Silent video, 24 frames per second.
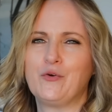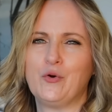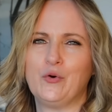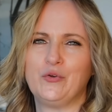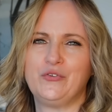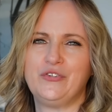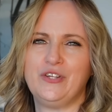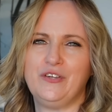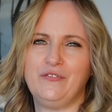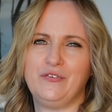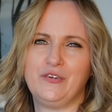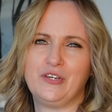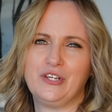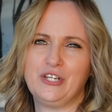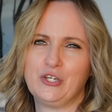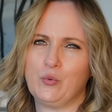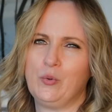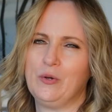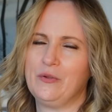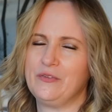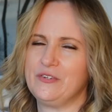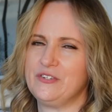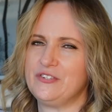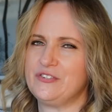course, if you're going to
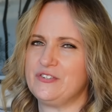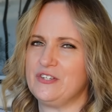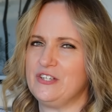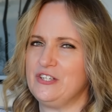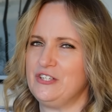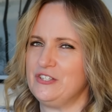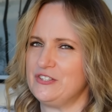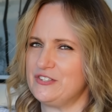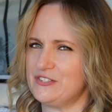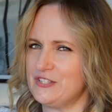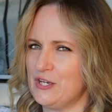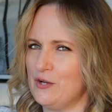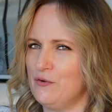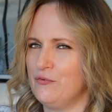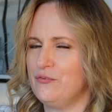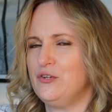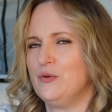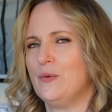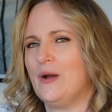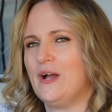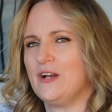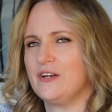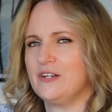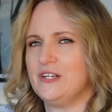quilt this yourself,
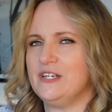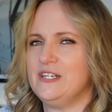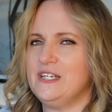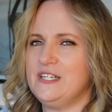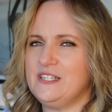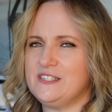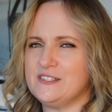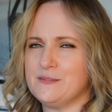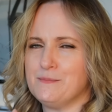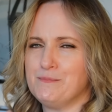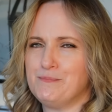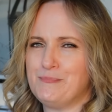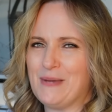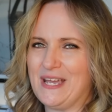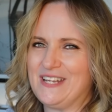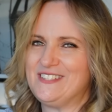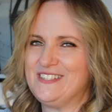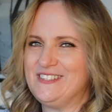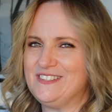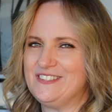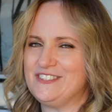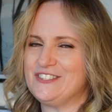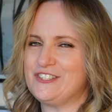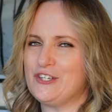you are going to need some
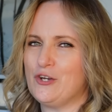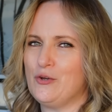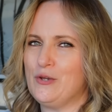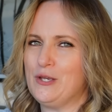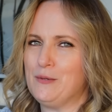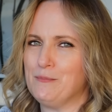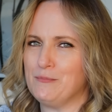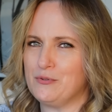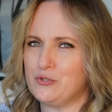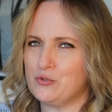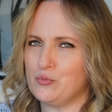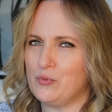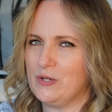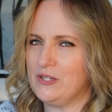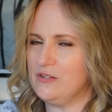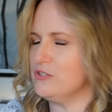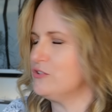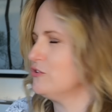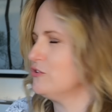batting to go in between the